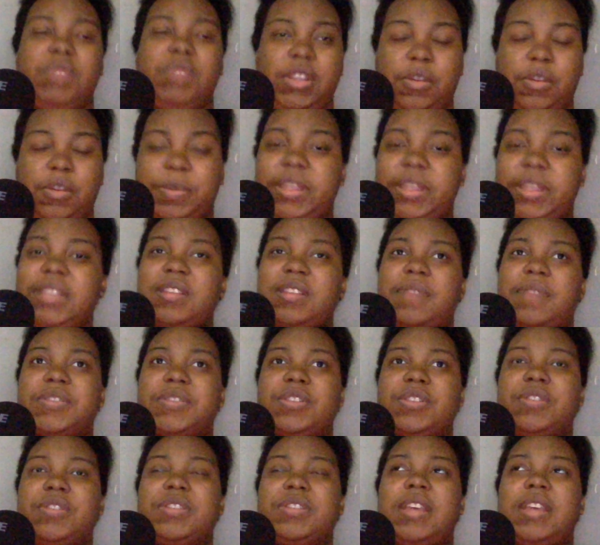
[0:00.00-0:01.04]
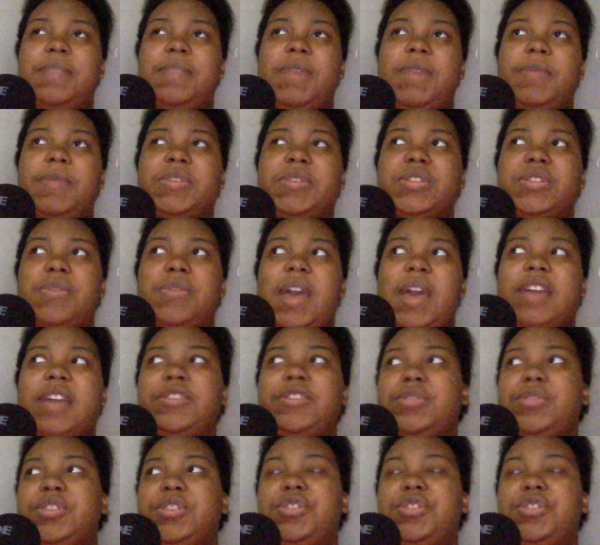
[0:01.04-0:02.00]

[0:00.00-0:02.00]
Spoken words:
police officers and members who actually